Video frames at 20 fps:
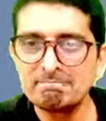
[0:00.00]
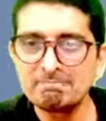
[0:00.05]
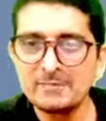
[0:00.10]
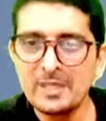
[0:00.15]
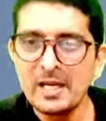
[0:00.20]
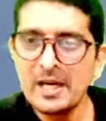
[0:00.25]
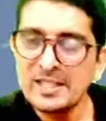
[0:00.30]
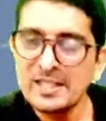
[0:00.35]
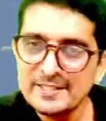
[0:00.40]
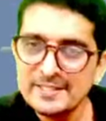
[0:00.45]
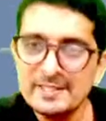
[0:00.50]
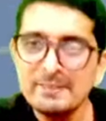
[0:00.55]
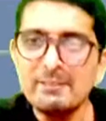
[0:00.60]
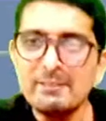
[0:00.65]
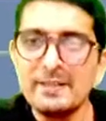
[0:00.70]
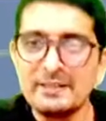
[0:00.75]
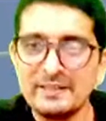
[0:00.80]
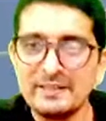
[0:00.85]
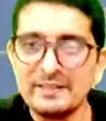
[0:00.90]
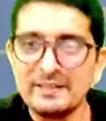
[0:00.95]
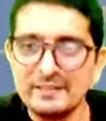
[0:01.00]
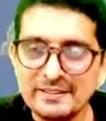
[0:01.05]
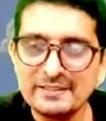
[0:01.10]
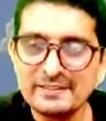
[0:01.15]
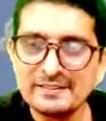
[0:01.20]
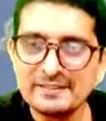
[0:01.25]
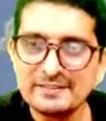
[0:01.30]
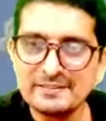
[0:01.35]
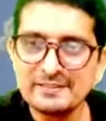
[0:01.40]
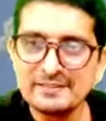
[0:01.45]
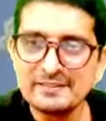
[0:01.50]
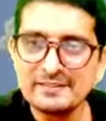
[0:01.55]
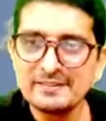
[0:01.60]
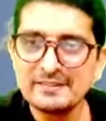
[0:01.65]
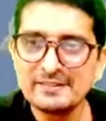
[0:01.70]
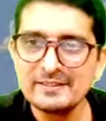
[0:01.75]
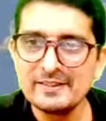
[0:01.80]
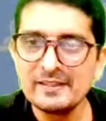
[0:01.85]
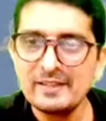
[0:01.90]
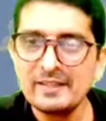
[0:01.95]
Similarly,
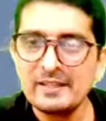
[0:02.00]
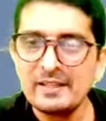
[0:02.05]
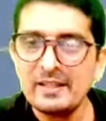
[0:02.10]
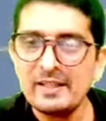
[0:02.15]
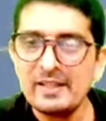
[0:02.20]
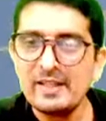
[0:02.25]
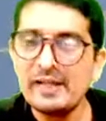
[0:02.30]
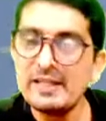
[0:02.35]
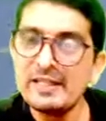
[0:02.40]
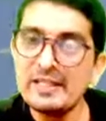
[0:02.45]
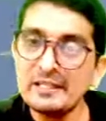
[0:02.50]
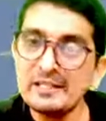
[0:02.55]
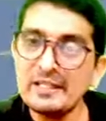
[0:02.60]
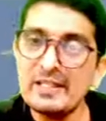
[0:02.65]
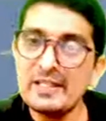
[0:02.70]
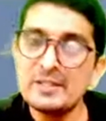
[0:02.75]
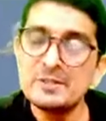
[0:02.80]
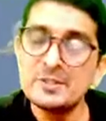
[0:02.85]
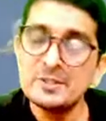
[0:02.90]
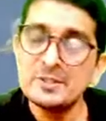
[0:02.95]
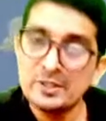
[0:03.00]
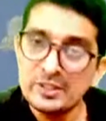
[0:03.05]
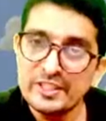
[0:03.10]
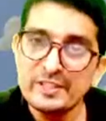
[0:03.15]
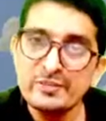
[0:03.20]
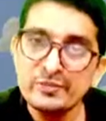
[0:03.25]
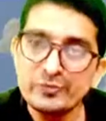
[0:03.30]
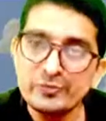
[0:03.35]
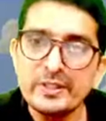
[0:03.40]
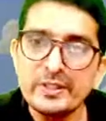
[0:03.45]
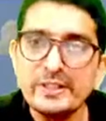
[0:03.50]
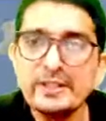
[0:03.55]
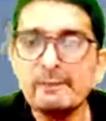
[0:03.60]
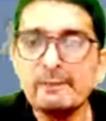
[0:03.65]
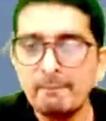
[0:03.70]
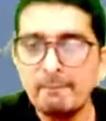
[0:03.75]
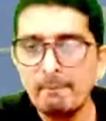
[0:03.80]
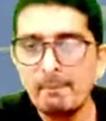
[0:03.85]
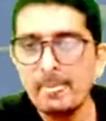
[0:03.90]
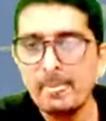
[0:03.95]
and at times if
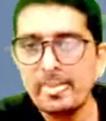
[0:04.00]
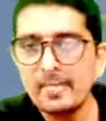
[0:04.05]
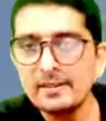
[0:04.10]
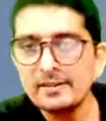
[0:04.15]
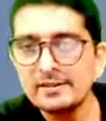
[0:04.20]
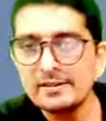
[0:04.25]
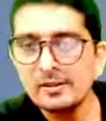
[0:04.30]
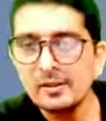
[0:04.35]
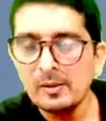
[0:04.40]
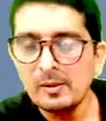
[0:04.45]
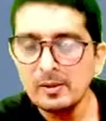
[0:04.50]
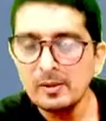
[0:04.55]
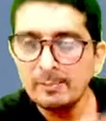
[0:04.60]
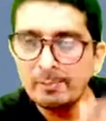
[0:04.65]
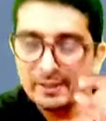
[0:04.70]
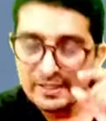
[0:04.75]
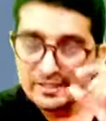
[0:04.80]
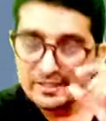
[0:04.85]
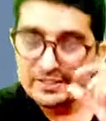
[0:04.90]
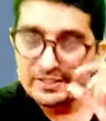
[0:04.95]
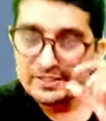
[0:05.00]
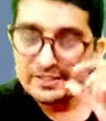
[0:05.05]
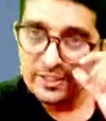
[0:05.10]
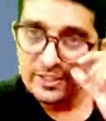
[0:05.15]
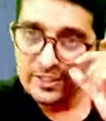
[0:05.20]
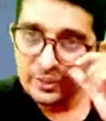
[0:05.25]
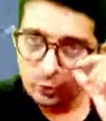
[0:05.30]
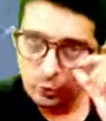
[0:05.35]
we purchase a new